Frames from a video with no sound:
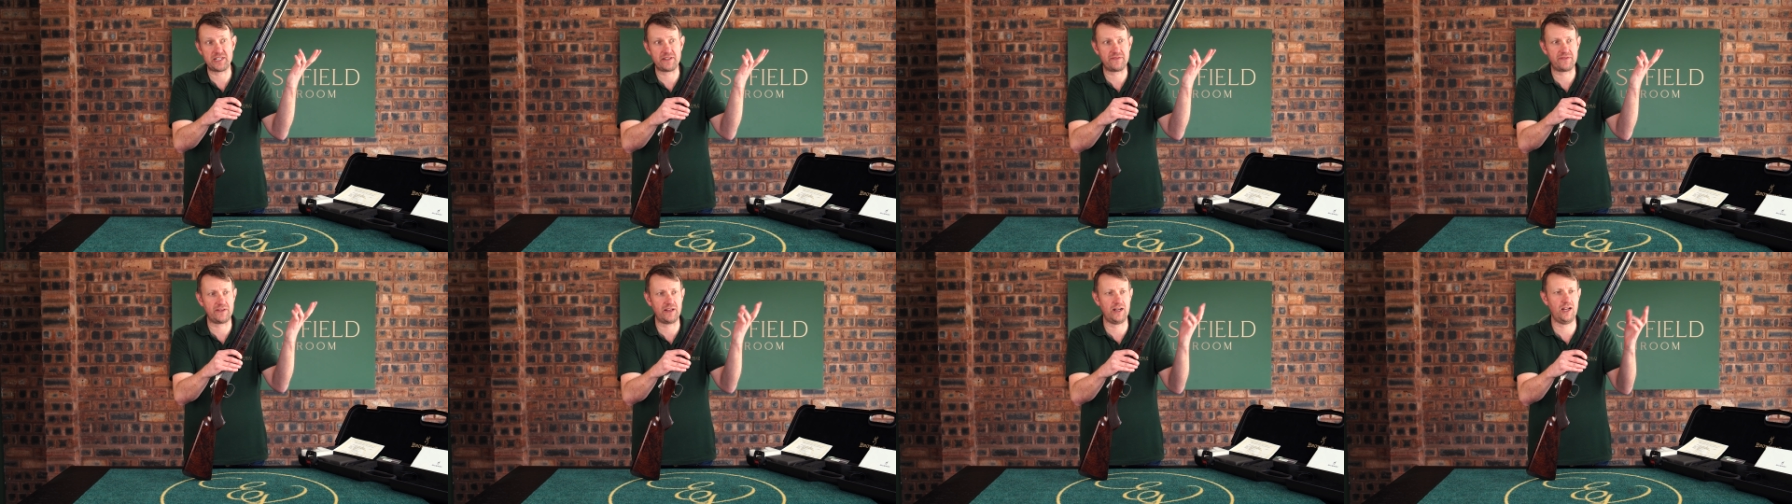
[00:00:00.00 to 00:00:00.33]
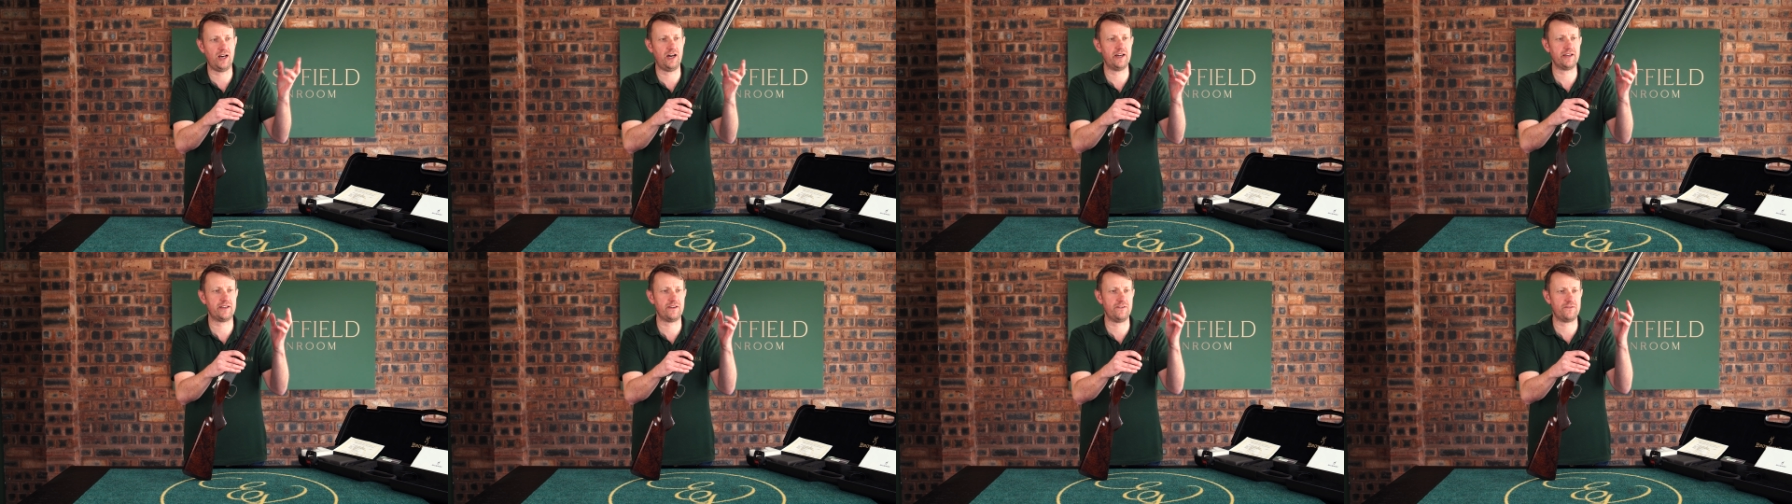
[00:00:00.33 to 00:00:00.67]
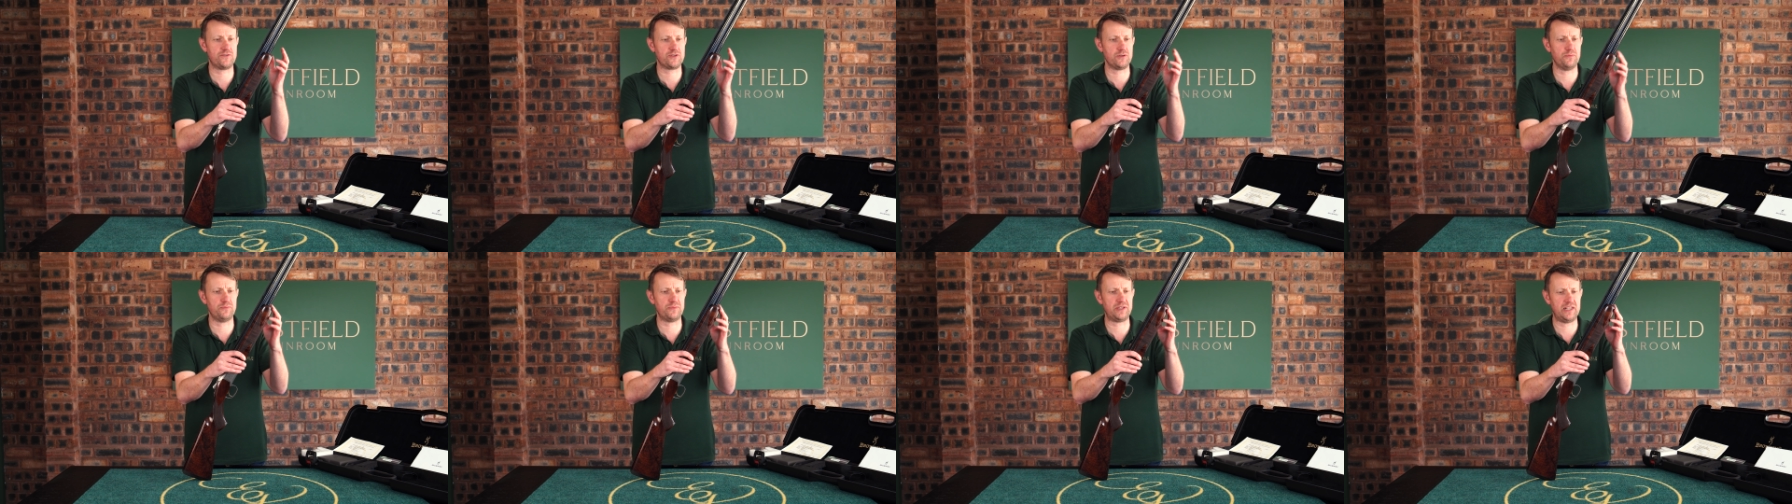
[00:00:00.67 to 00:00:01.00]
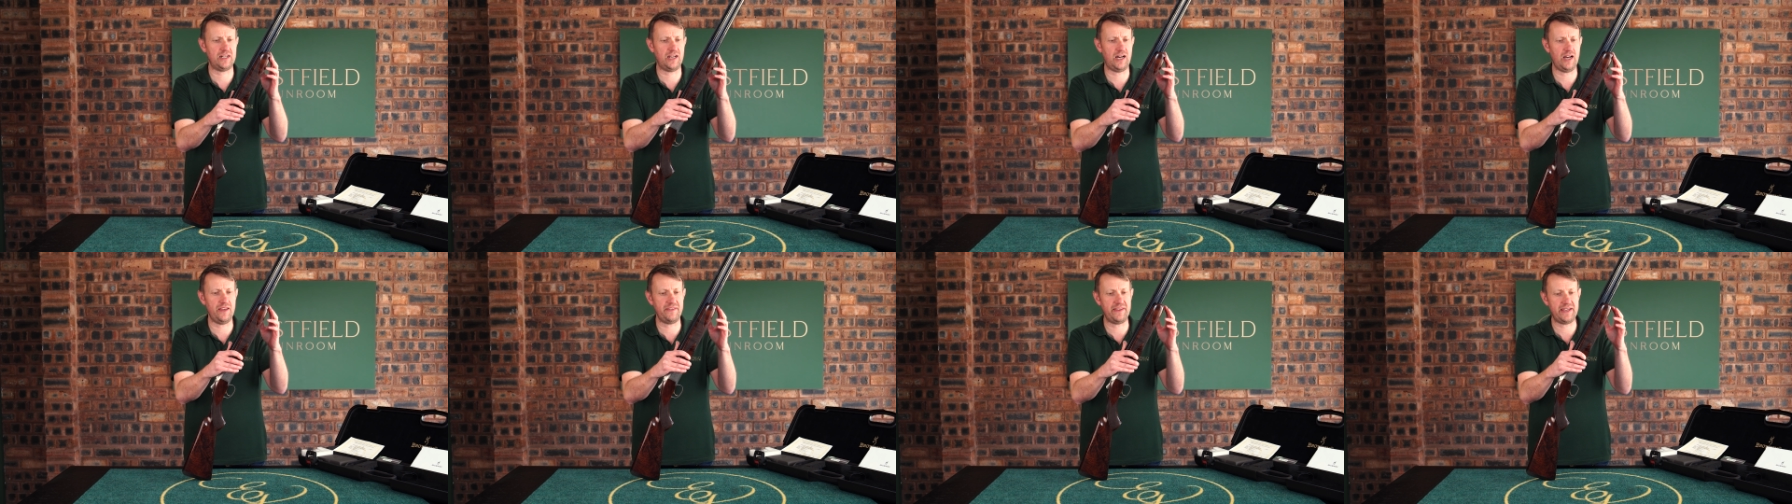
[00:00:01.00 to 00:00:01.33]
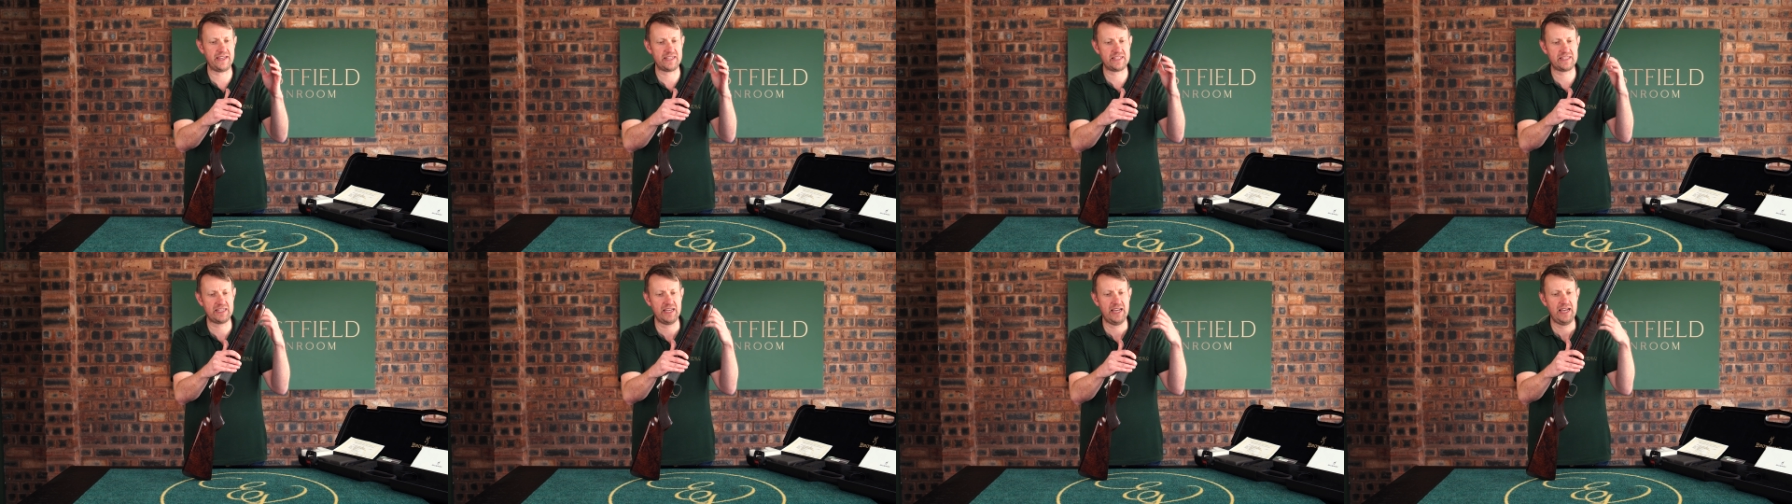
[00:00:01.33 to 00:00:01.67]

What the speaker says: if you like, of something like this,